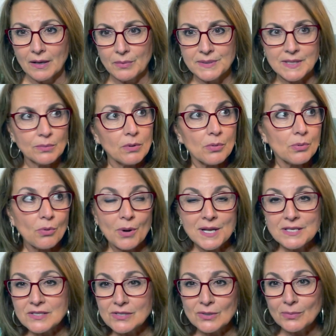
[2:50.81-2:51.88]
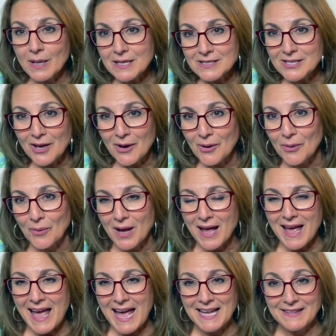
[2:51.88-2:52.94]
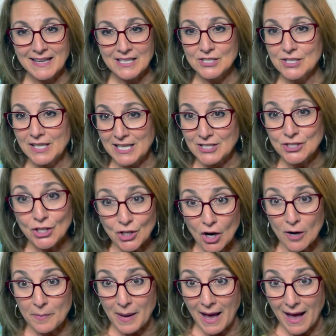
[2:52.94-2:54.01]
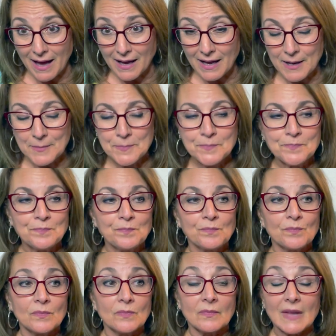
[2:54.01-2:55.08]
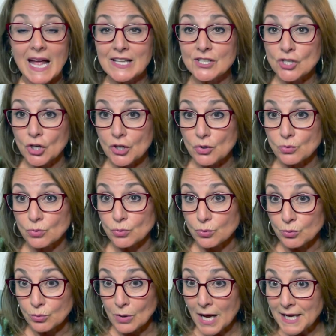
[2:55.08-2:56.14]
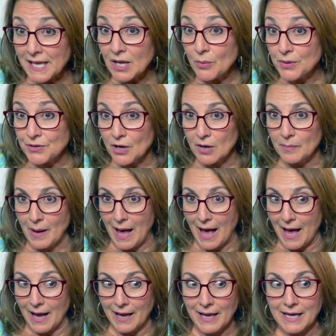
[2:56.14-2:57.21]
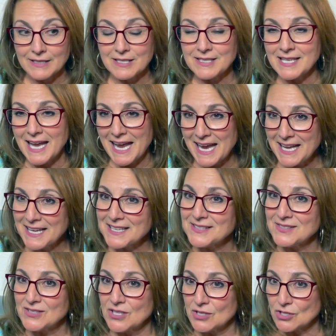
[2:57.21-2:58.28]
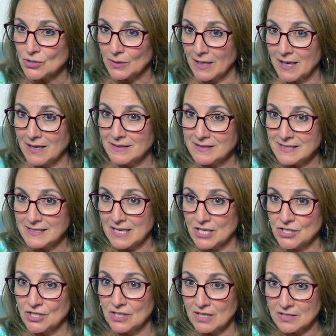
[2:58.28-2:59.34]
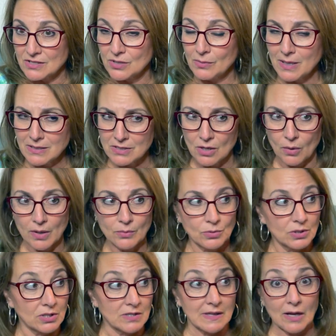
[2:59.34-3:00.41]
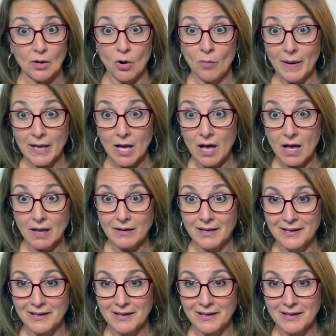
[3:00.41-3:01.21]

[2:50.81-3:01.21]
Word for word: And we say, "Well, we're going to Sorrento." And they he took our bag and started running with our bag to take us to the train station in Sorrento. And we're just like, "Oh my god!"